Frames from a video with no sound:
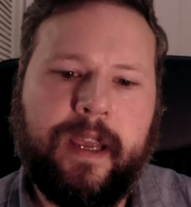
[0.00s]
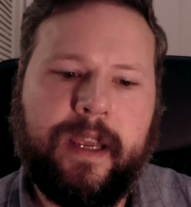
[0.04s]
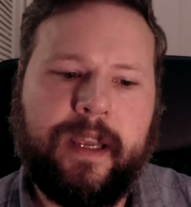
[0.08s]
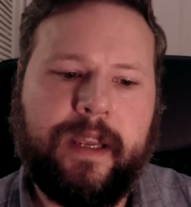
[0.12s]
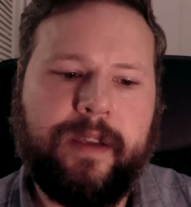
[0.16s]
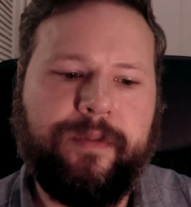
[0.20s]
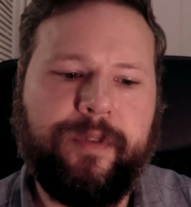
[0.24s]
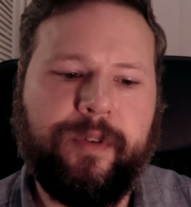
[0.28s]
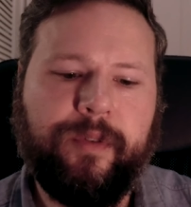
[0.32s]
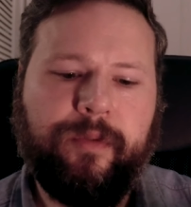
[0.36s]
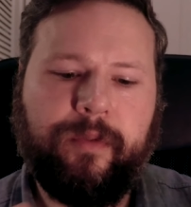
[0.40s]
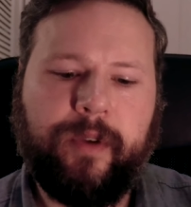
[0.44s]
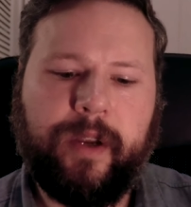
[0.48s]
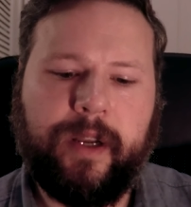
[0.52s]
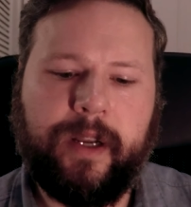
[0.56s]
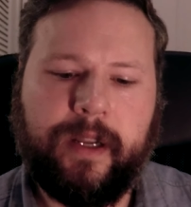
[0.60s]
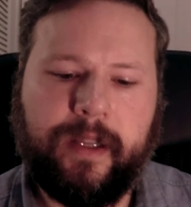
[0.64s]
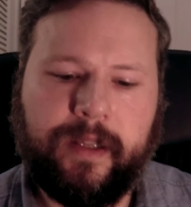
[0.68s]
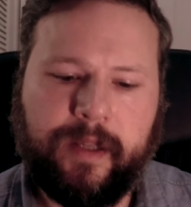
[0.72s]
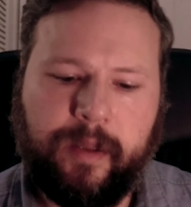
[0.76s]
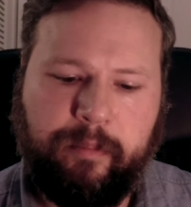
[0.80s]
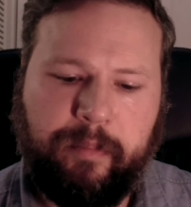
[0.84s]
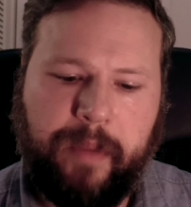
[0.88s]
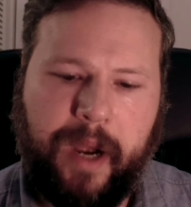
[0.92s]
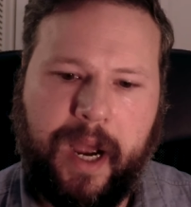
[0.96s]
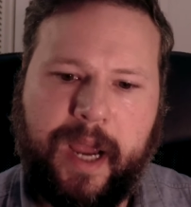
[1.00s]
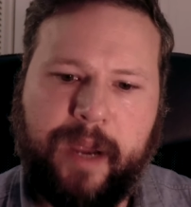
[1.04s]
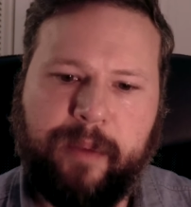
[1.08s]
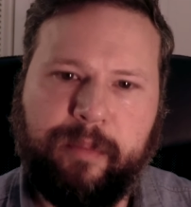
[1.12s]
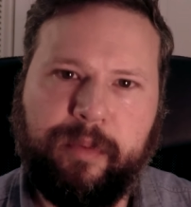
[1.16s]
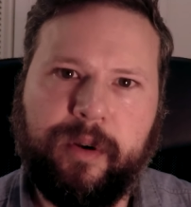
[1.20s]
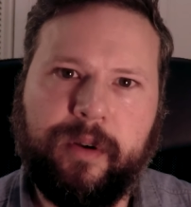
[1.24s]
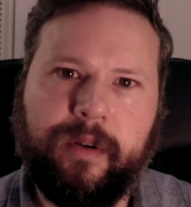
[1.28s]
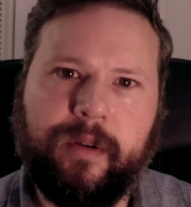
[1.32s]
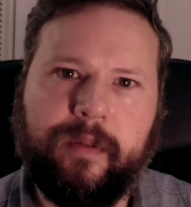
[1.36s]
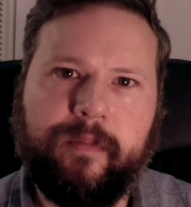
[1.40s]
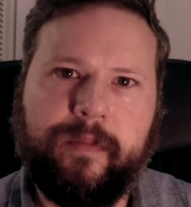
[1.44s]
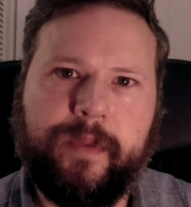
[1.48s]
Even reading the
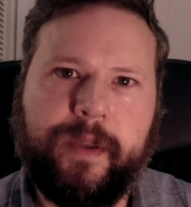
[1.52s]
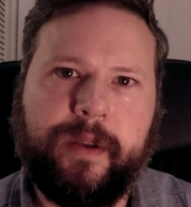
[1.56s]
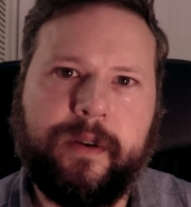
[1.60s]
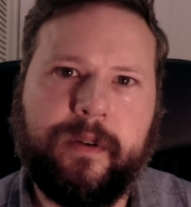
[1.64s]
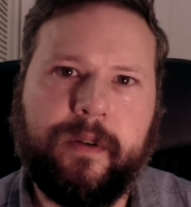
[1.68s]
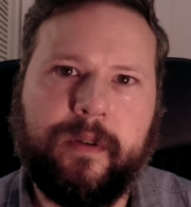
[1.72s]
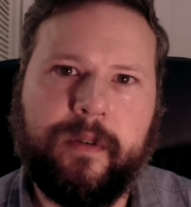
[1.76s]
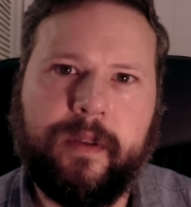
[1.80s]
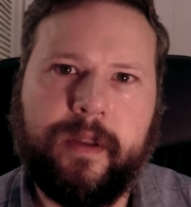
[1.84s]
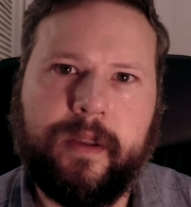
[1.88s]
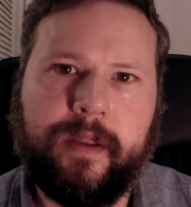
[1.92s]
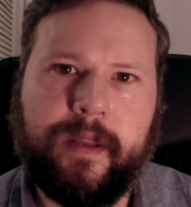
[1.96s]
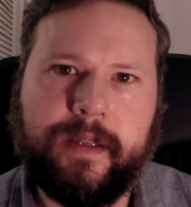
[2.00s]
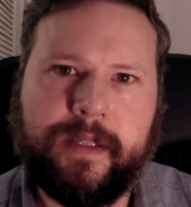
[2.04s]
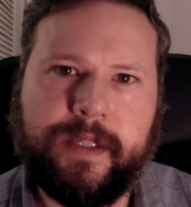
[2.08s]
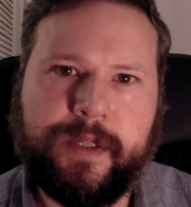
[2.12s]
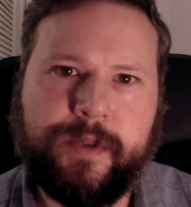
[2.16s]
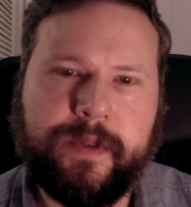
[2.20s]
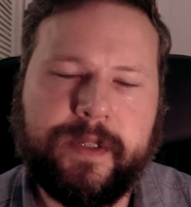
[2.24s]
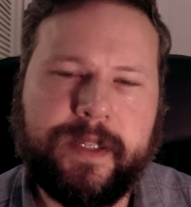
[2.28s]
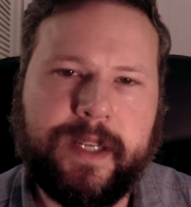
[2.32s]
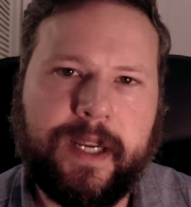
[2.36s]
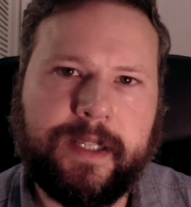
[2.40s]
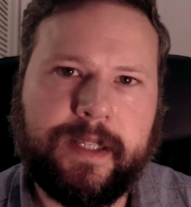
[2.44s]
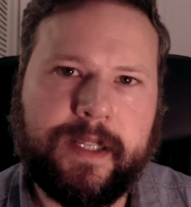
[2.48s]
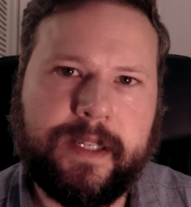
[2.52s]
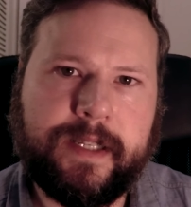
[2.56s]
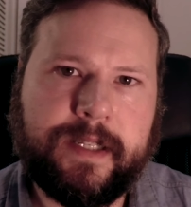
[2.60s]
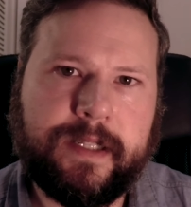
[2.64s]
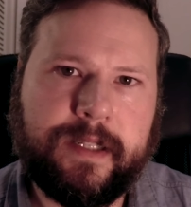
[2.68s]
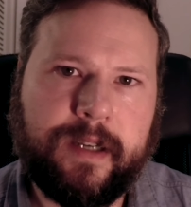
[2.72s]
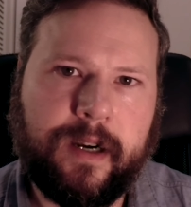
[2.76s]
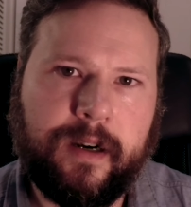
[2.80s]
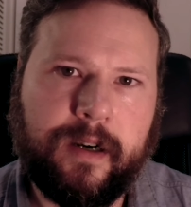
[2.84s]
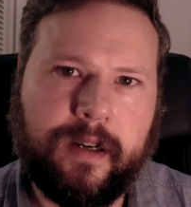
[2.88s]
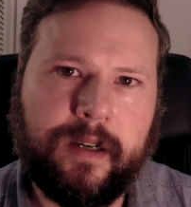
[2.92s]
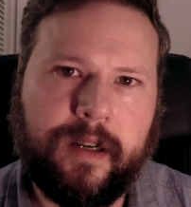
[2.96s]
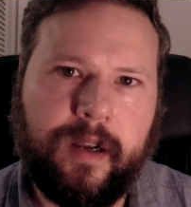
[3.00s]
Bible, this was like the
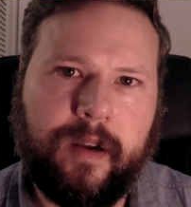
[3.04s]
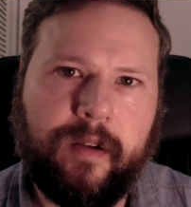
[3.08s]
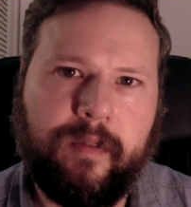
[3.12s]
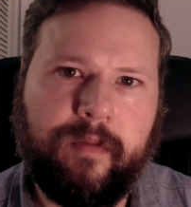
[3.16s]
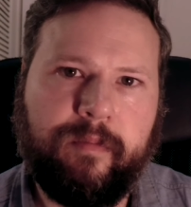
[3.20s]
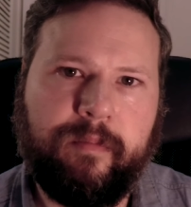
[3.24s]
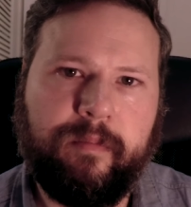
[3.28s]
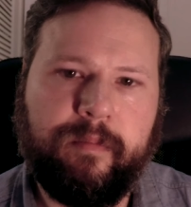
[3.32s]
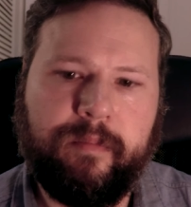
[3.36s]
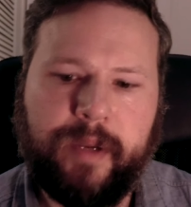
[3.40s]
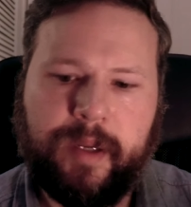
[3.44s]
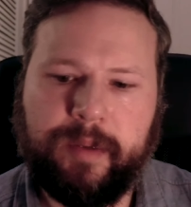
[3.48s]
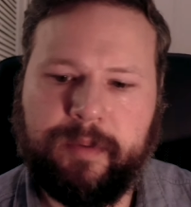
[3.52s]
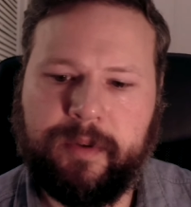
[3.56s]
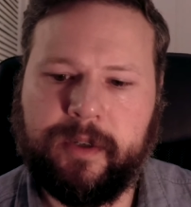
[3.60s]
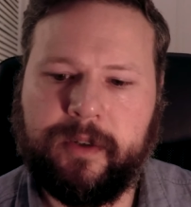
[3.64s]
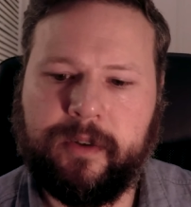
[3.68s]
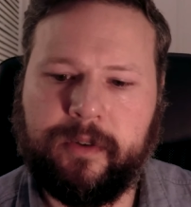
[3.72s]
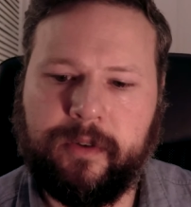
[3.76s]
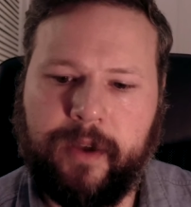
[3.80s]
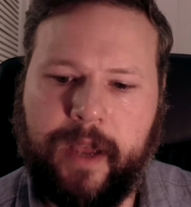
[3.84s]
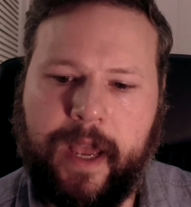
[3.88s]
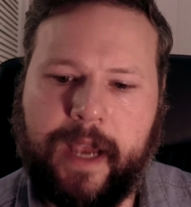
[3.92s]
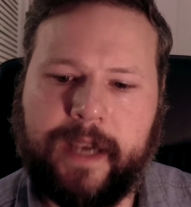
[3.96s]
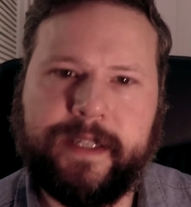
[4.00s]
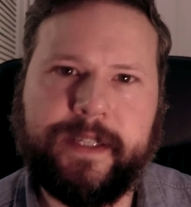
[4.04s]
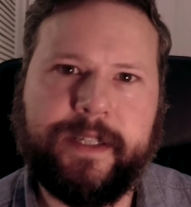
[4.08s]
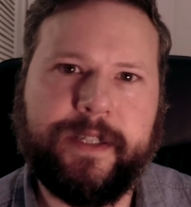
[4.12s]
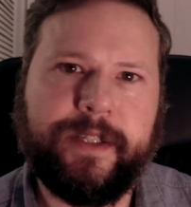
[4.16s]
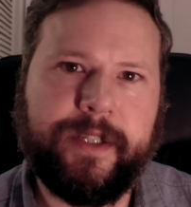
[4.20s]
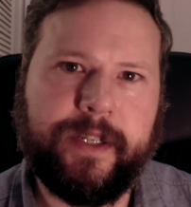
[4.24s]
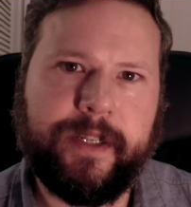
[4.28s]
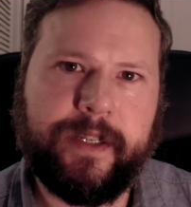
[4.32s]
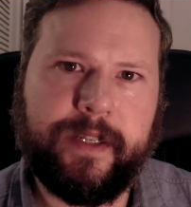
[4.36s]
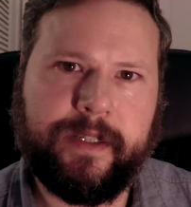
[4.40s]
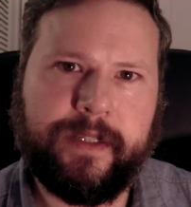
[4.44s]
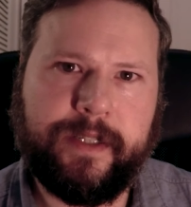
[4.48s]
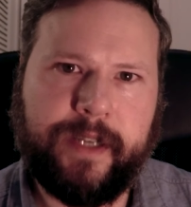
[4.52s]
start of biblical
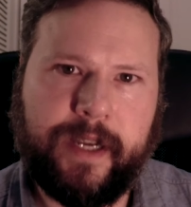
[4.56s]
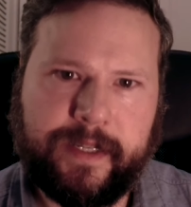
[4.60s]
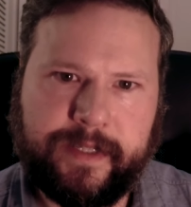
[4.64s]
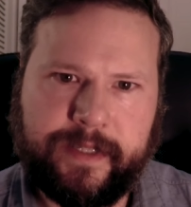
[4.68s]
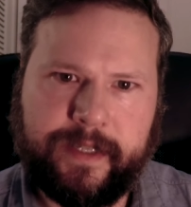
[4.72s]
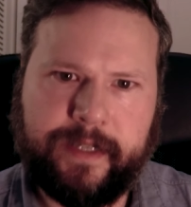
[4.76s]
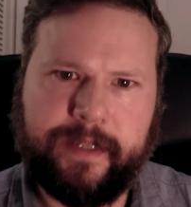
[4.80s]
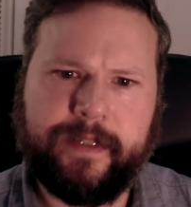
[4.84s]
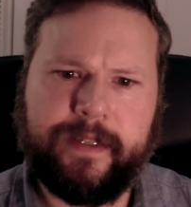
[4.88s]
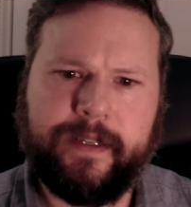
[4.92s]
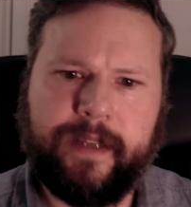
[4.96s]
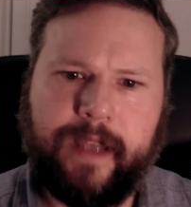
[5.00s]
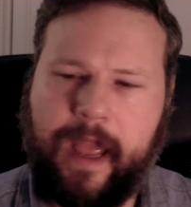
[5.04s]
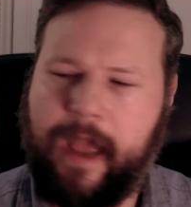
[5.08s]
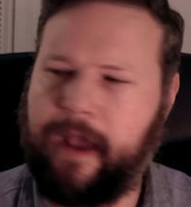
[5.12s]
exegesis.